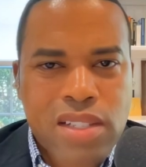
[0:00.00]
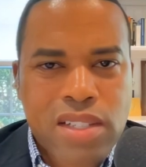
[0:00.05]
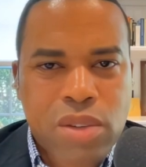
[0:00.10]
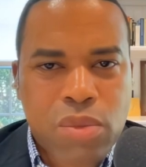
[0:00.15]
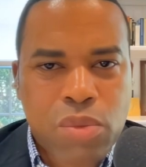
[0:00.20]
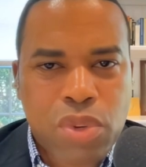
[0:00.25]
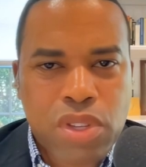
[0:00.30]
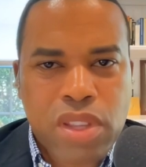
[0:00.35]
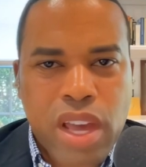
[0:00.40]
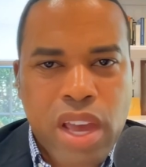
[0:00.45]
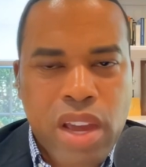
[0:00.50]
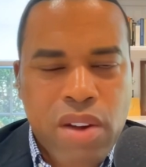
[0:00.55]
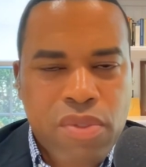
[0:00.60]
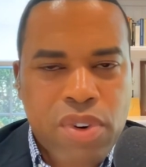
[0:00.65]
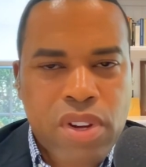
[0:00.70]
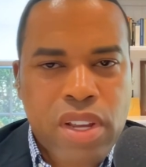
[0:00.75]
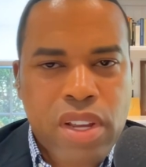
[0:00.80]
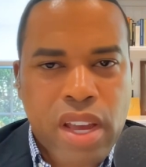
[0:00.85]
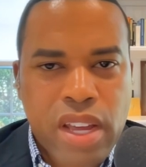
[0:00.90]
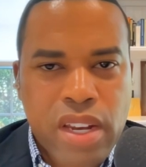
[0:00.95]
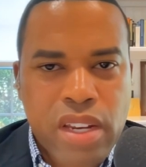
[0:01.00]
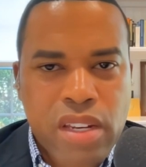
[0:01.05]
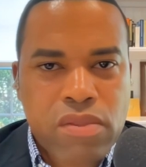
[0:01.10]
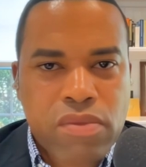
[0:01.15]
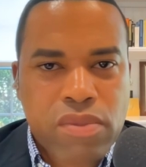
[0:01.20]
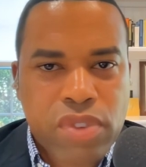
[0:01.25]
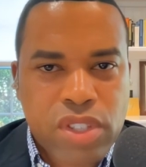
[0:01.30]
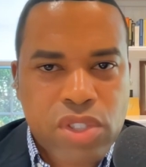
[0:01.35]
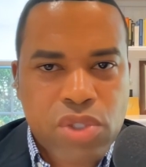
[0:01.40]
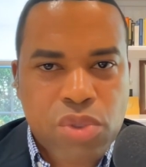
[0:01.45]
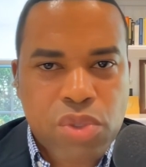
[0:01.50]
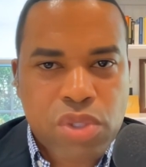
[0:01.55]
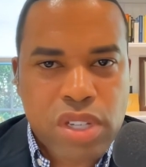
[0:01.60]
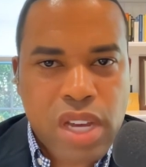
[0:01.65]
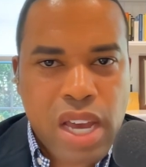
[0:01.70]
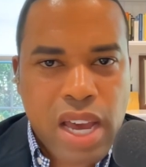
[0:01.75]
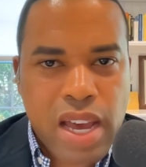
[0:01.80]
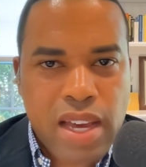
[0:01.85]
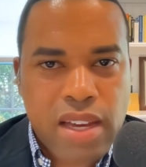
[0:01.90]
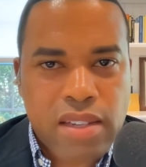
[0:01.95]
Honestly, with every individual
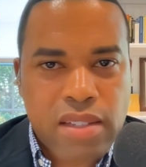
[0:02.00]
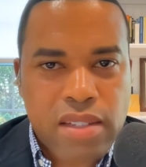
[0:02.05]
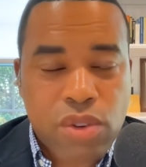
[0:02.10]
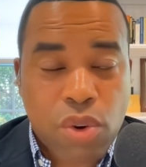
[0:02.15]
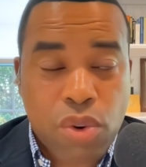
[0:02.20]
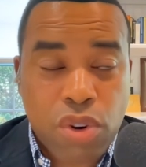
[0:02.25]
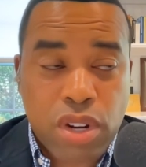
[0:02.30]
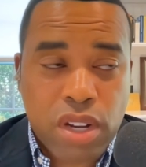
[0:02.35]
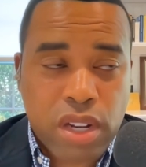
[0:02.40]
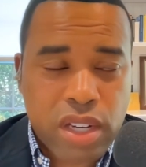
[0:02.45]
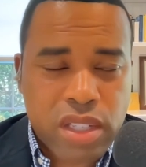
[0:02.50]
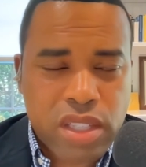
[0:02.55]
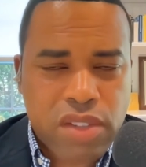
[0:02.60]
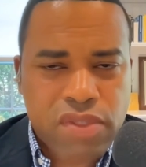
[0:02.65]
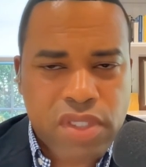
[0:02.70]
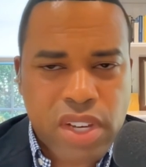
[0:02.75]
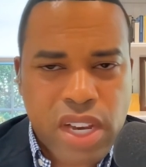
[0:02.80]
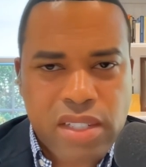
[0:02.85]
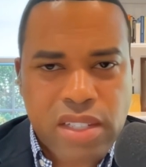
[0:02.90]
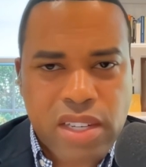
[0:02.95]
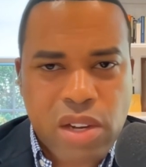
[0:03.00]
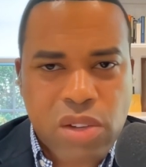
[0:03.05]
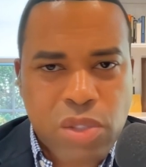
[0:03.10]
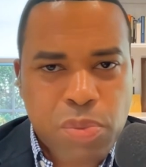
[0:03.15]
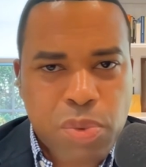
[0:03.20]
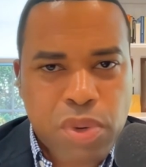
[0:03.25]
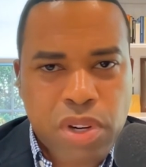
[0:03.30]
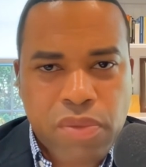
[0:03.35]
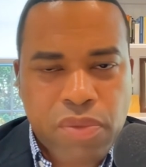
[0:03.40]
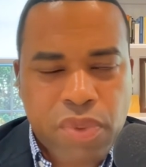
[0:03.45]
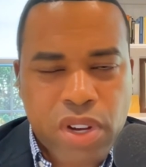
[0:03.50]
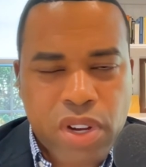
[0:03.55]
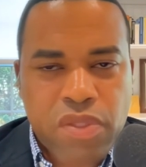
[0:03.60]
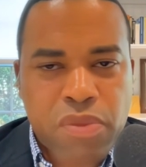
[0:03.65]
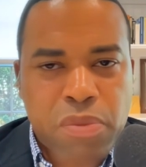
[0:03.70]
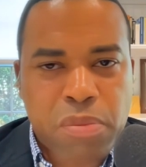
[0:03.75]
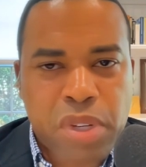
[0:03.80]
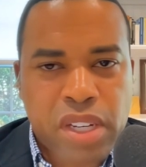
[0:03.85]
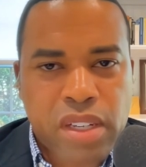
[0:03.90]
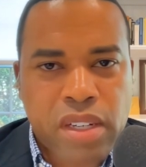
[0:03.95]
task or collective task that was put in front
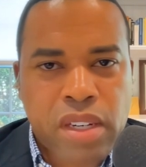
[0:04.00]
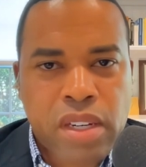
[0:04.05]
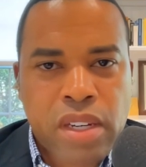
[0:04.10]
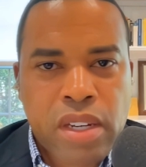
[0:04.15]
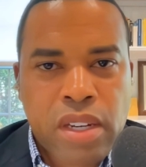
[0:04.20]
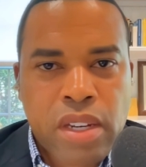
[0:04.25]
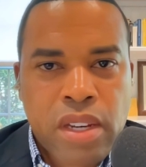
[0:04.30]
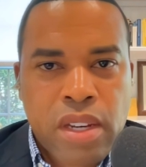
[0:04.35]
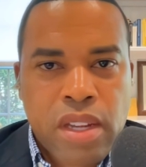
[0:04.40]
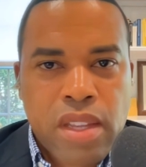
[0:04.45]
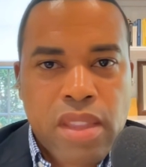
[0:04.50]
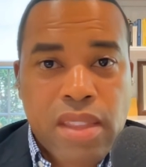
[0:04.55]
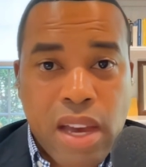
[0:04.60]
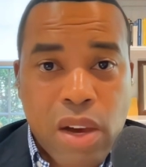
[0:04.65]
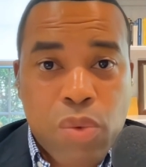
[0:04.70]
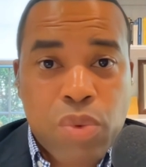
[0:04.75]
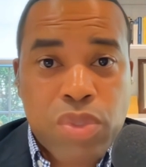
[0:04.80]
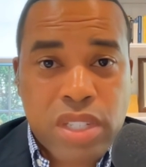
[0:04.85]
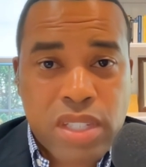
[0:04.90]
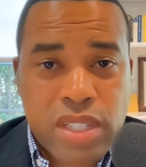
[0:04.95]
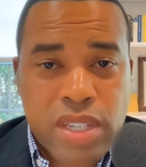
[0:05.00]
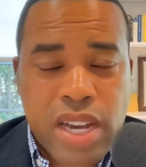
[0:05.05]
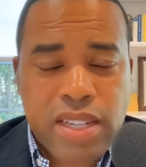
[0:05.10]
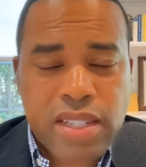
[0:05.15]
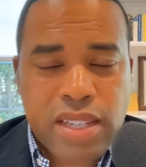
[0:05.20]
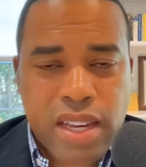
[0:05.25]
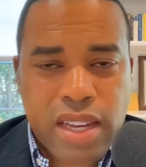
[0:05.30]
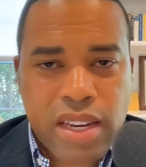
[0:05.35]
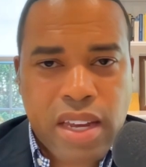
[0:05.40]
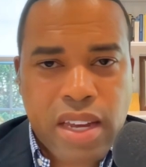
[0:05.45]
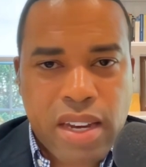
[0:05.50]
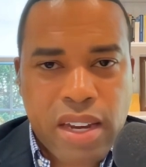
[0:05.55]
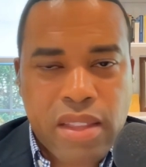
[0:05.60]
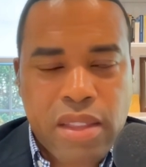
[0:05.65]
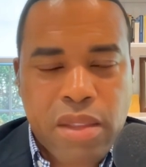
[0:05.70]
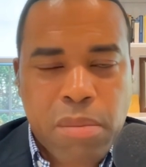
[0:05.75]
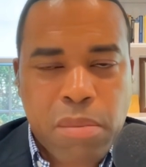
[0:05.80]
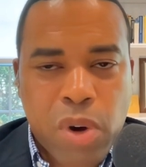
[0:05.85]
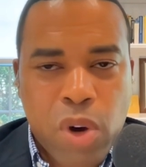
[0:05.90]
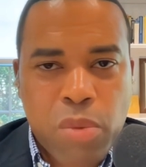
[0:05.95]
of me, that was the task at hand
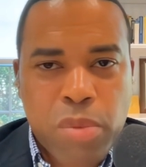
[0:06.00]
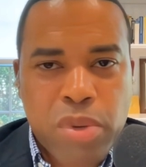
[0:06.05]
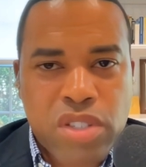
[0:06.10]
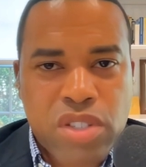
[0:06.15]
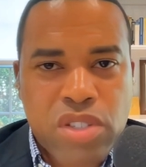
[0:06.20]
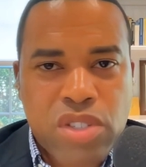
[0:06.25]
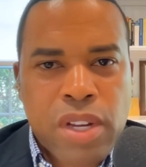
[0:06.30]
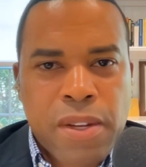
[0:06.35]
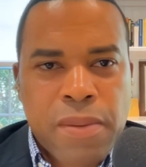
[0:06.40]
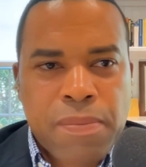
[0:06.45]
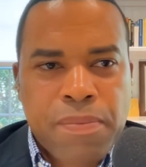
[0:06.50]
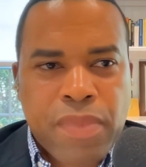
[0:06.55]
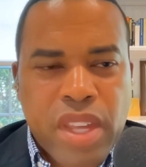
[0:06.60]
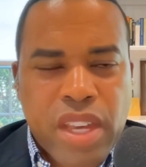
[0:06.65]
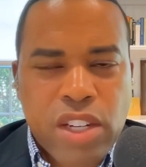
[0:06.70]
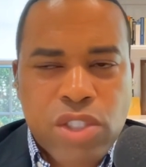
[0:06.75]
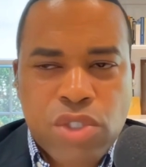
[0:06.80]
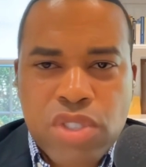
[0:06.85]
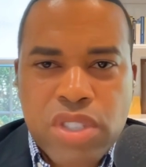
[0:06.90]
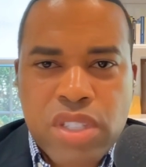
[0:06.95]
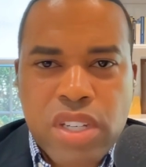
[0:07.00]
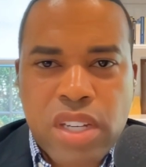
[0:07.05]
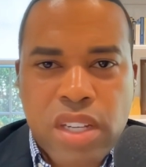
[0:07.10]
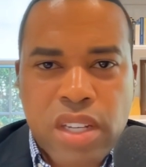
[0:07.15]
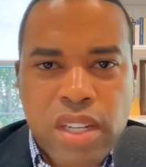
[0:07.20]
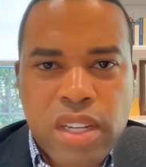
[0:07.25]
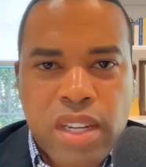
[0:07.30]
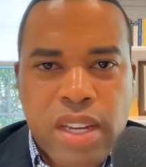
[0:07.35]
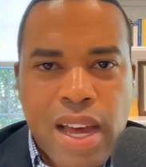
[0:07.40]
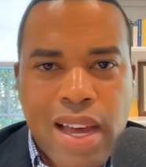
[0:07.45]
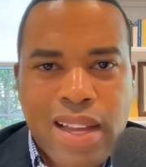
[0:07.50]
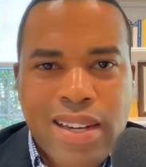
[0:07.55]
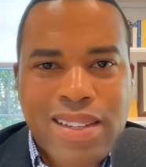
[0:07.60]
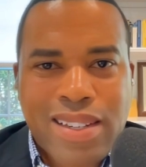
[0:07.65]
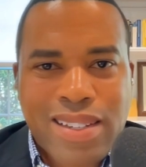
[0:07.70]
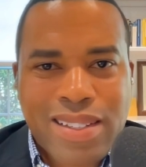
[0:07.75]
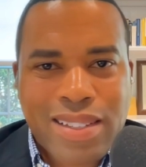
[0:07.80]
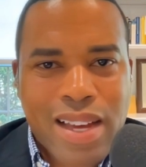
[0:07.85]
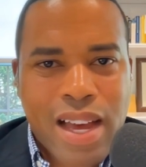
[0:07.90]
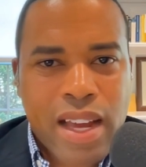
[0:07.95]
at the moment. Interestingly, I
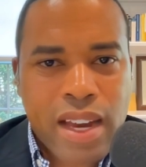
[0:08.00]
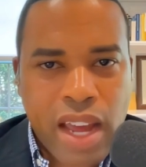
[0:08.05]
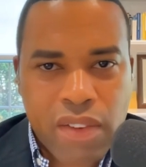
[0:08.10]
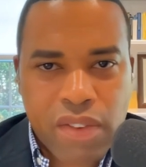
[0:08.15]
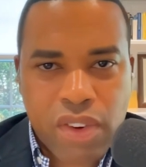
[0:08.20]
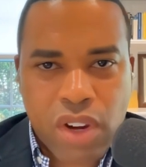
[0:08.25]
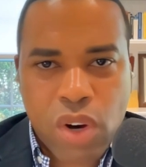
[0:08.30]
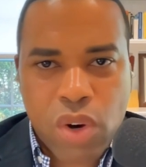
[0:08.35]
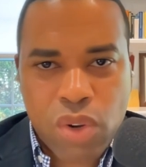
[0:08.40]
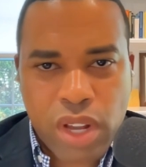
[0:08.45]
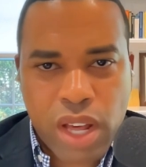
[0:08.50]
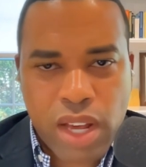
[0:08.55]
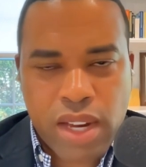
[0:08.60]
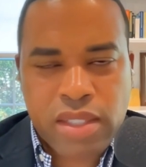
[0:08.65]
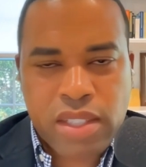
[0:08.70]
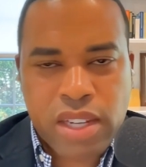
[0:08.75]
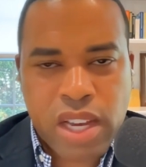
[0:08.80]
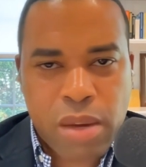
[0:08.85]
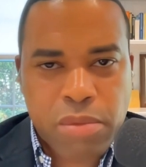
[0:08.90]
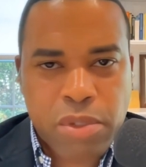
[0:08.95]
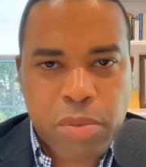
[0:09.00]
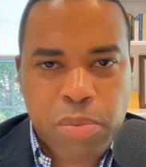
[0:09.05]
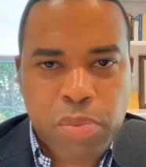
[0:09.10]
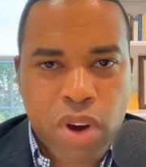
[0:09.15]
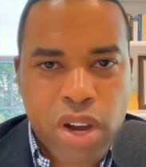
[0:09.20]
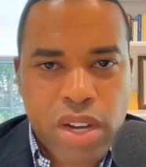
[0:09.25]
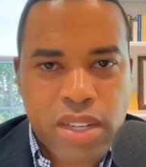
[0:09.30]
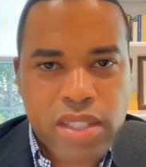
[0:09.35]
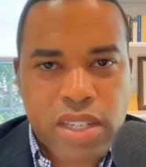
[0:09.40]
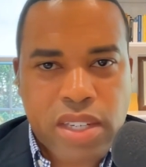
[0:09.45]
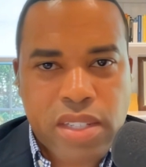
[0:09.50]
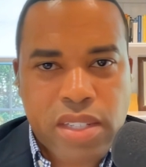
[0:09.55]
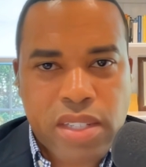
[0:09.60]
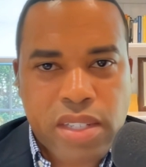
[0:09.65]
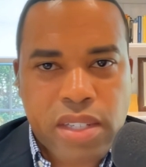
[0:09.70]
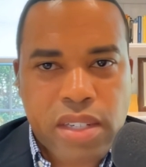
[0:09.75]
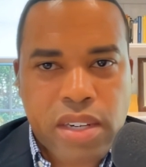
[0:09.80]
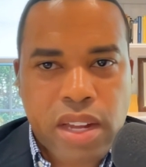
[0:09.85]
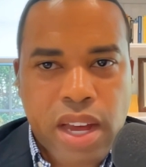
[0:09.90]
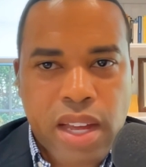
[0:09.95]
did not have a whole lot of time to
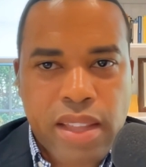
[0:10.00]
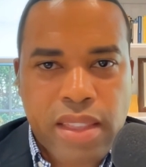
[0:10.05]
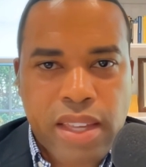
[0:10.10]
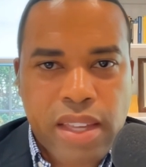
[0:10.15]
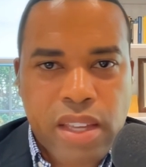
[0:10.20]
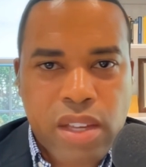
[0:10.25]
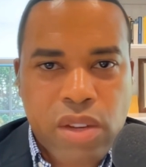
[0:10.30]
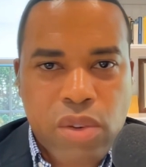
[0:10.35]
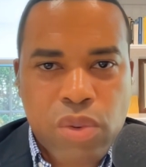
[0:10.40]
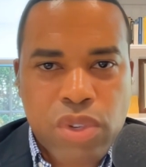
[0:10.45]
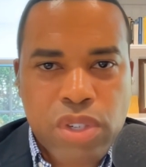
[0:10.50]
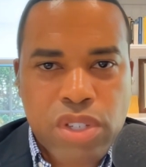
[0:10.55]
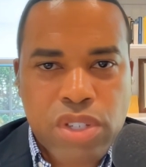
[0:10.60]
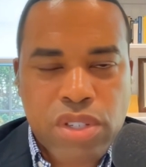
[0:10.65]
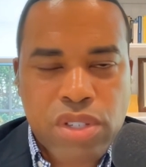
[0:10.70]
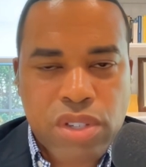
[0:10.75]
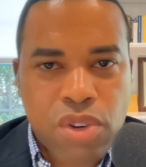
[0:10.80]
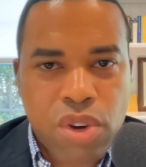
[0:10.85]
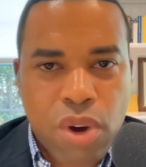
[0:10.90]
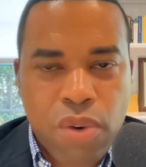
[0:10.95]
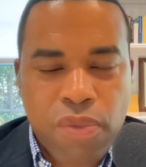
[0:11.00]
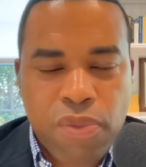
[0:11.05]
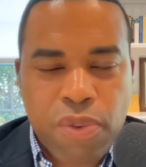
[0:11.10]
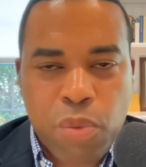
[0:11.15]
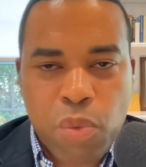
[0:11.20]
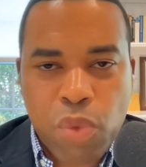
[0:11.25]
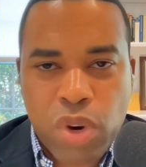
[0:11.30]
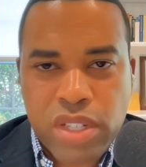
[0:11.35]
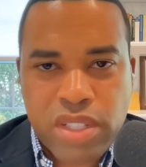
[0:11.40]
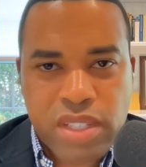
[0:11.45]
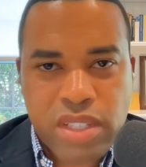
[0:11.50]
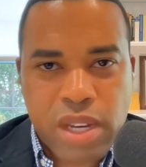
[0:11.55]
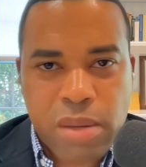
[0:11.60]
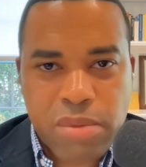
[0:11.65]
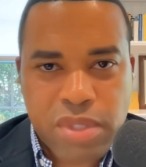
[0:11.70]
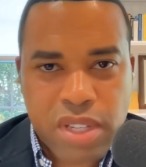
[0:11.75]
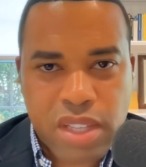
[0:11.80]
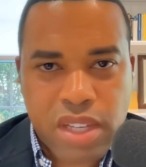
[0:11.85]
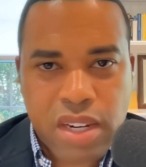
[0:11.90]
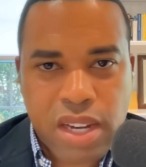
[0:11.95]
process it. I think it was you go from one
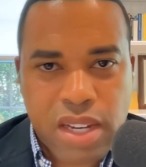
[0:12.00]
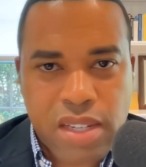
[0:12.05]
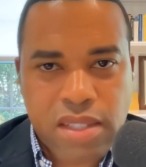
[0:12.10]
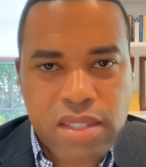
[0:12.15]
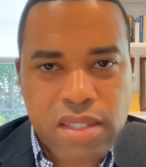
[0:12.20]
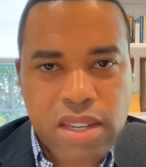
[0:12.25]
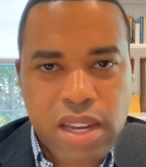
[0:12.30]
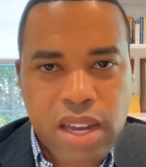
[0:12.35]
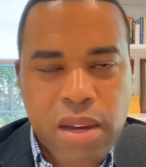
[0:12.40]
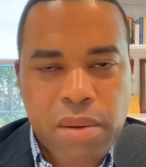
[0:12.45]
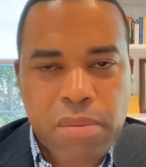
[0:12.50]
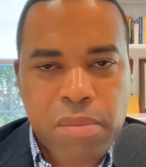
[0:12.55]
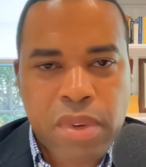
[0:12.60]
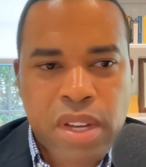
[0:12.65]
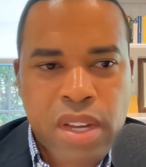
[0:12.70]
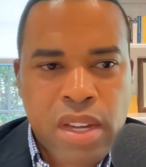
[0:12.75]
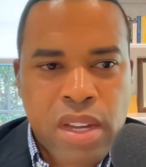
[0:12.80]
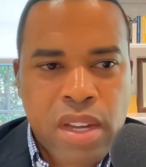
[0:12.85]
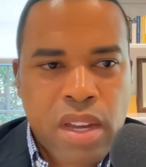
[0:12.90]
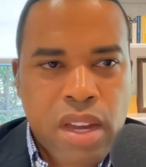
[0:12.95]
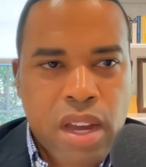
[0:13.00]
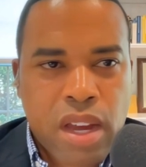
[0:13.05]
step to the next step